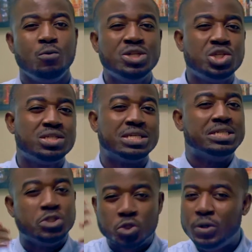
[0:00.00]
which is
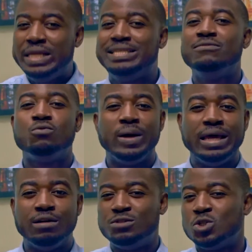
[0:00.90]
an intuitive
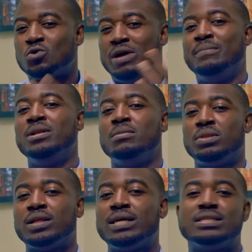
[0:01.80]
way of describing a
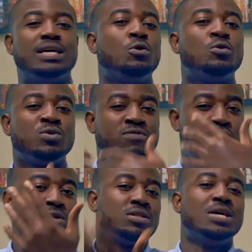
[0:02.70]
place and also, of
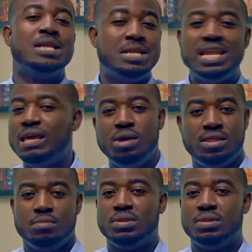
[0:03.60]
course, naming the